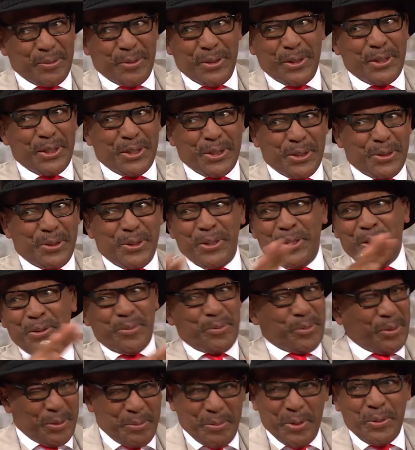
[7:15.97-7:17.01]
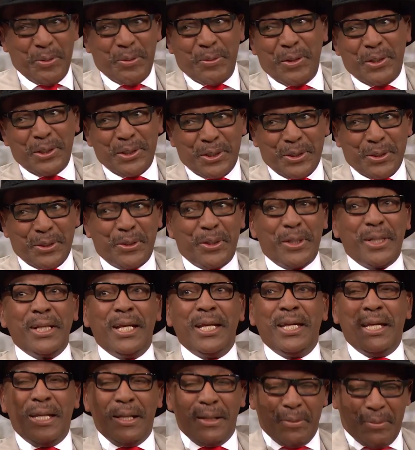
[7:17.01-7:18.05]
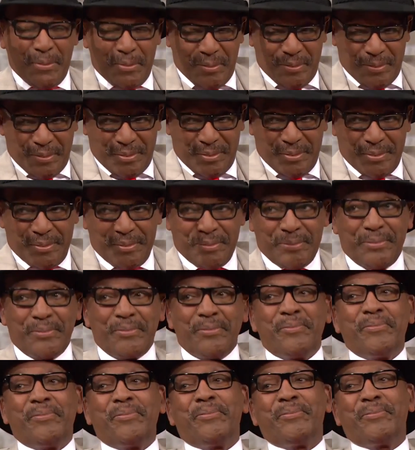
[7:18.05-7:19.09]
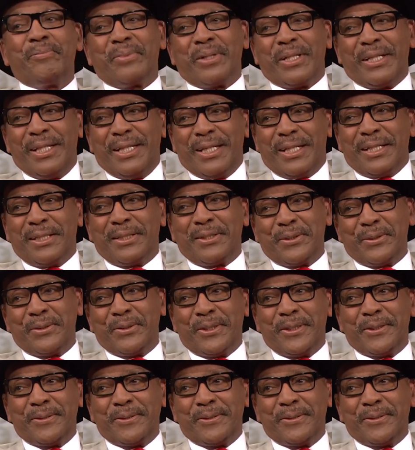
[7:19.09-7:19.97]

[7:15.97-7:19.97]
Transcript: won't do it. Women won't do it. But he can do